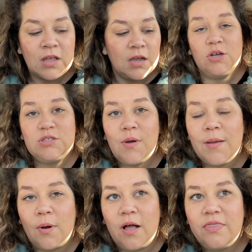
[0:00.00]
Also, I
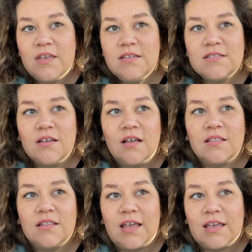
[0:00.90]
bought these
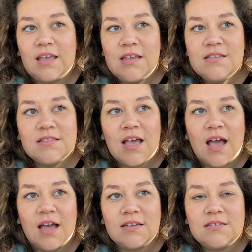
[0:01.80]
leggings
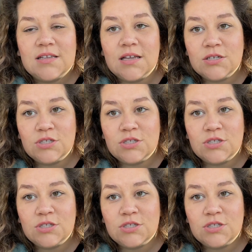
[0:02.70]
at